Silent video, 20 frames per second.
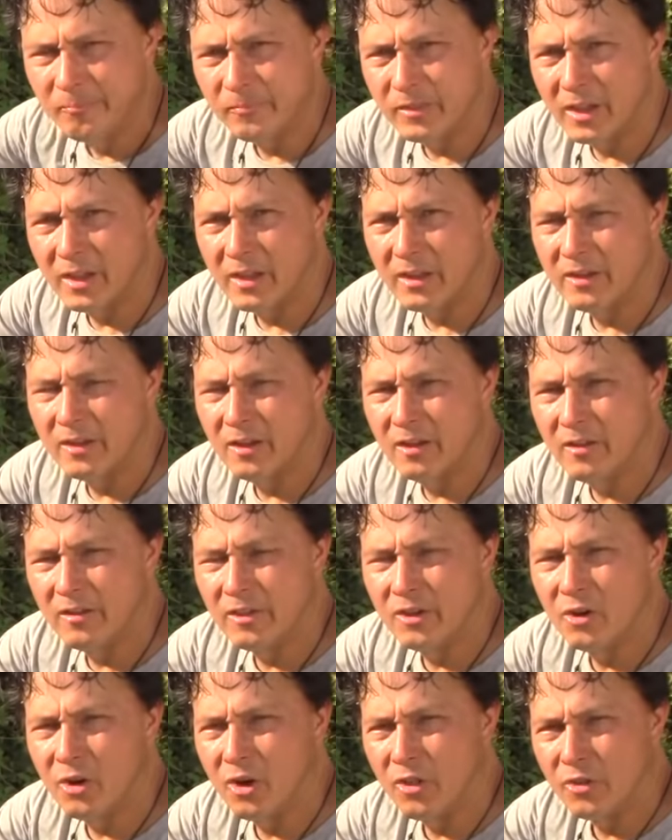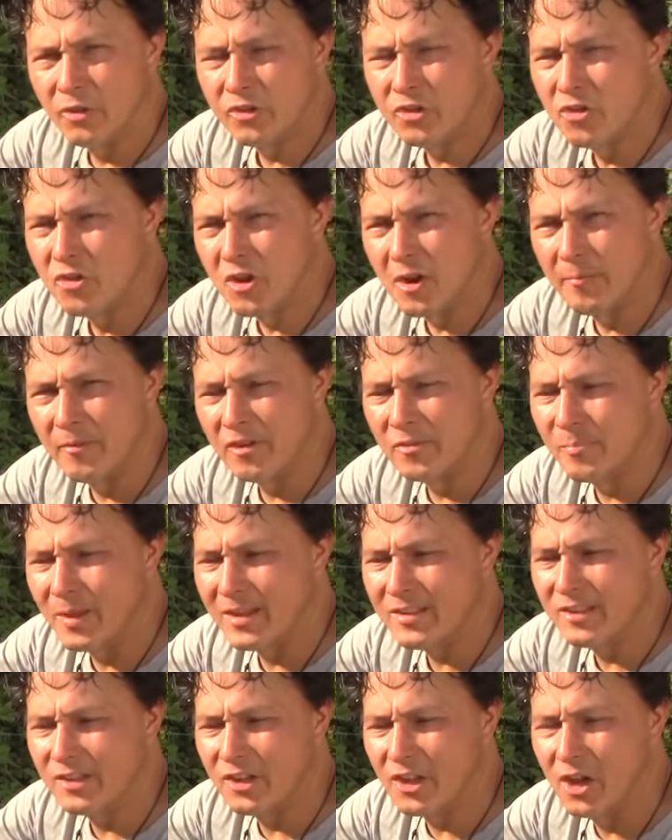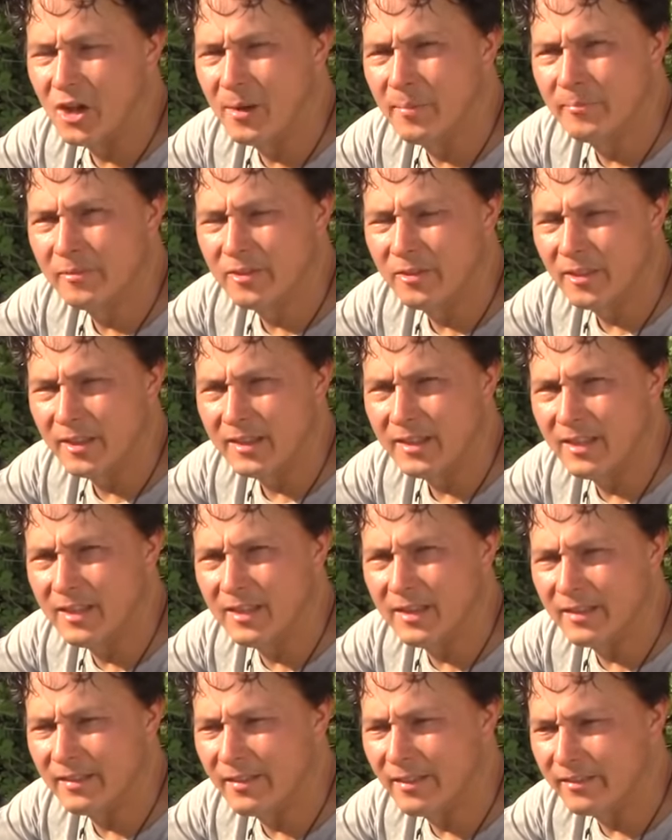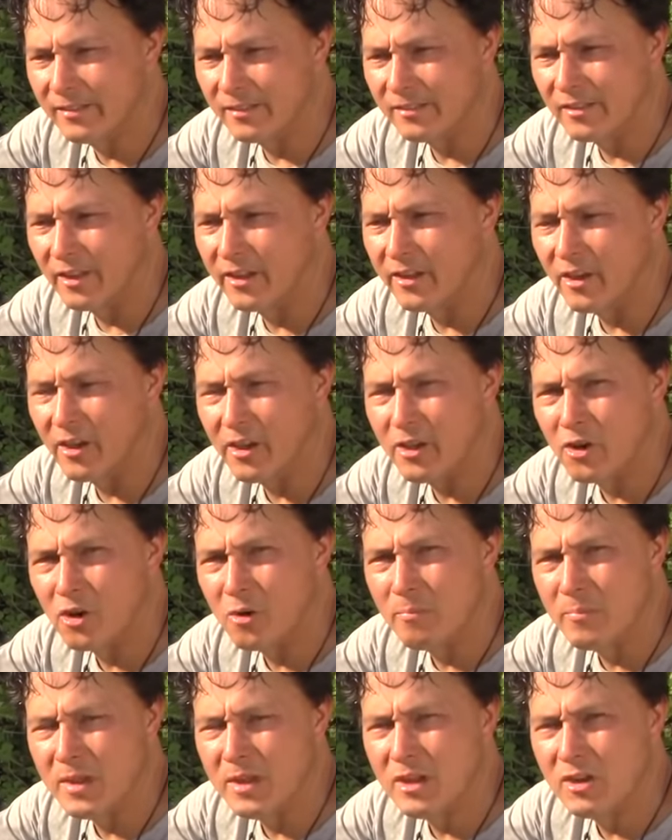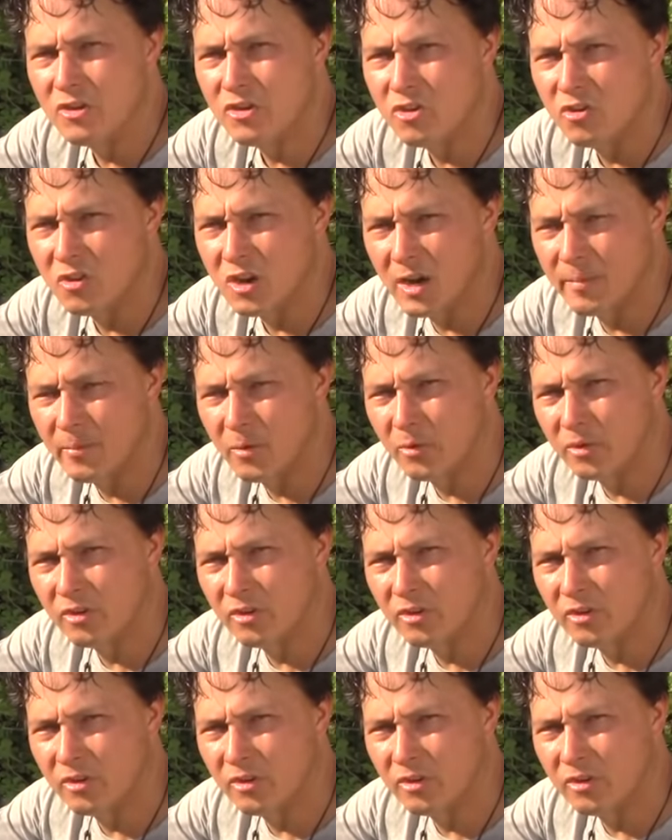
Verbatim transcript: and you know, other cucumbers may succumb to the heat unless it's like an Armenian cucumber,